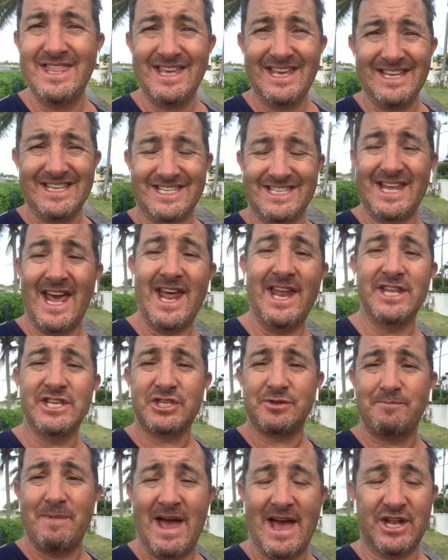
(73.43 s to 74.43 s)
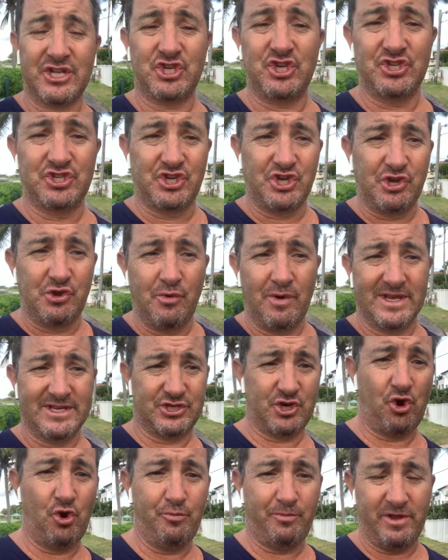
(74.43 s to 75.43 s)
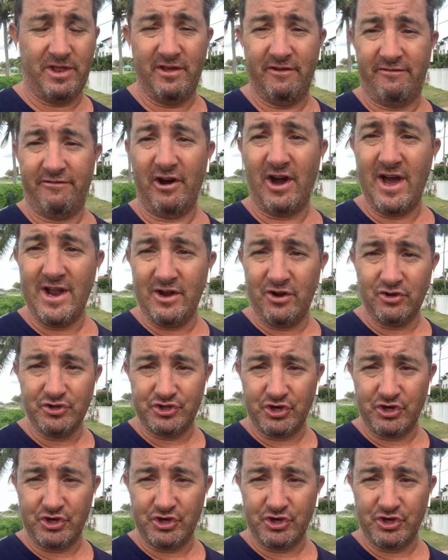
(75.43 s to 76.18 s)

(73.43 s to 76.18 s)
these tennis matches, the US Open, the final.